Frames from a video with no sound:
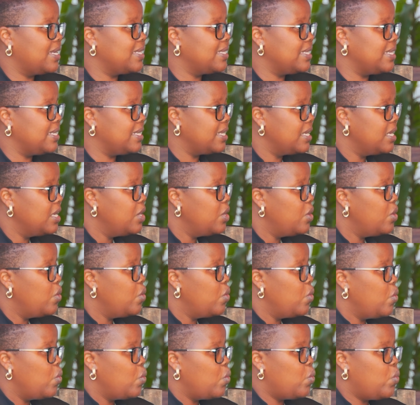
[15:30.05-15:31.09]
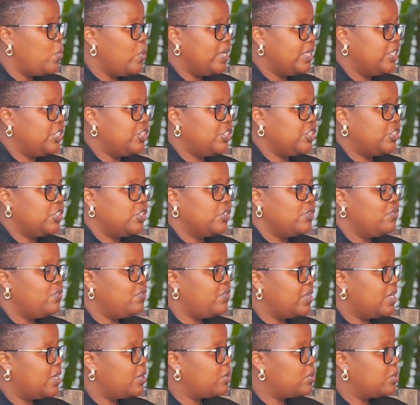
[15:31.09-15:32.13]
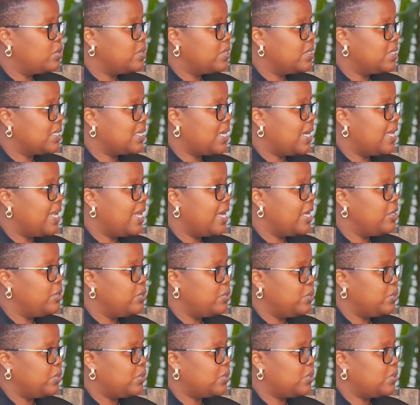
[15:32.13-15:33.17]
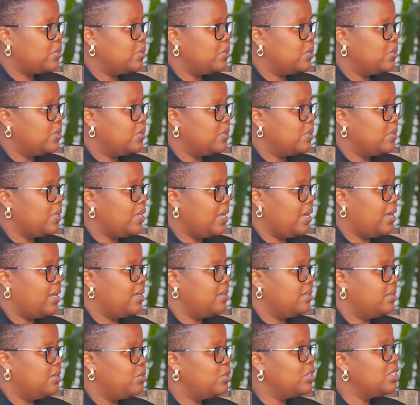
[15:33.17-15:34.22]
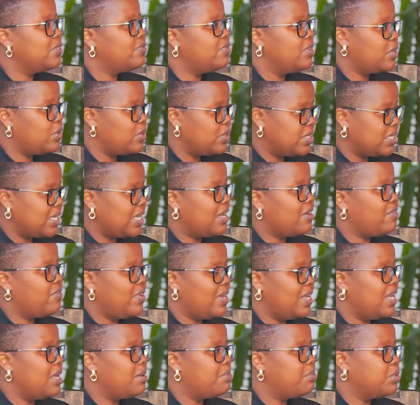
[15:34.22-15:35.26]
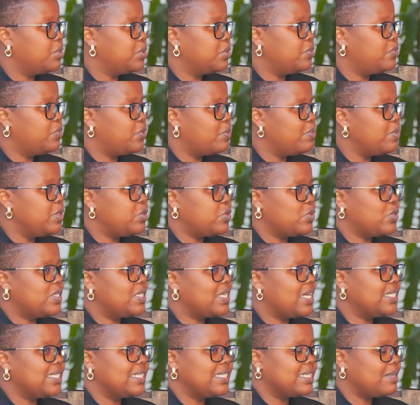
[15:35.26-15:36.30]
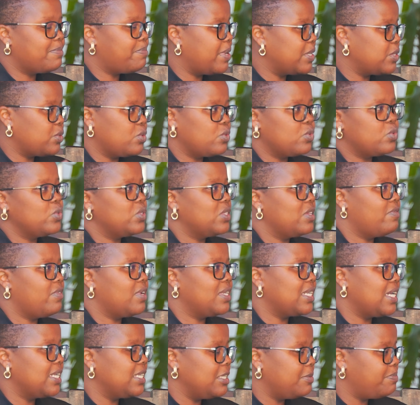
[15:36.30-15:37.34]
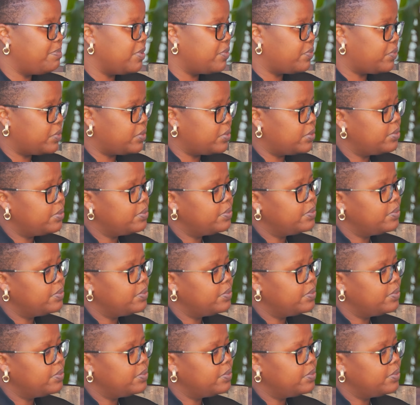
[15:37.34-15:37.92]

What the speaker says: As in, which vehicles can I use? Sure. Yeah, which vehicles are available for me to start as a person who's never done it before?